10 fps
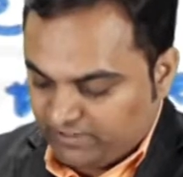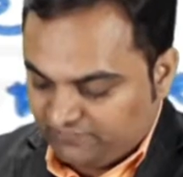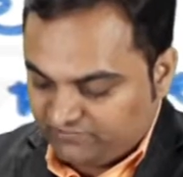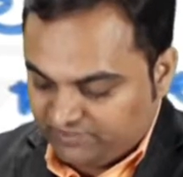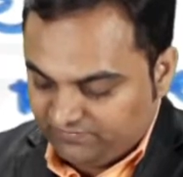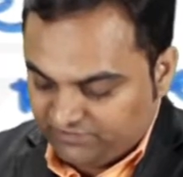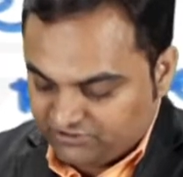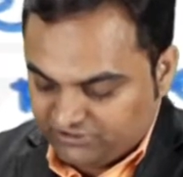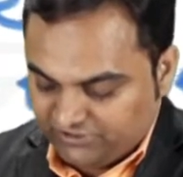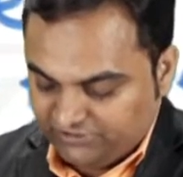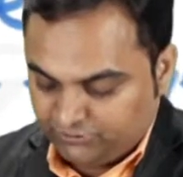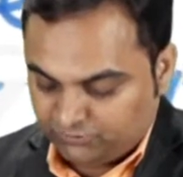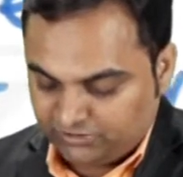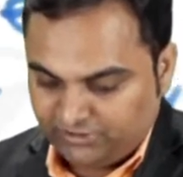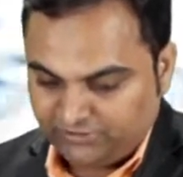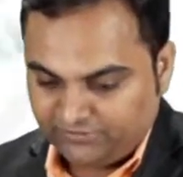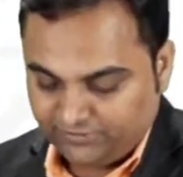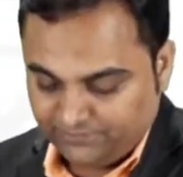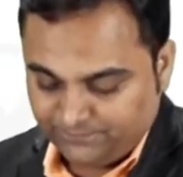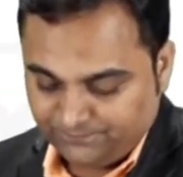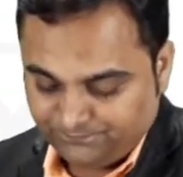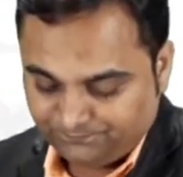F sine 60 into 300.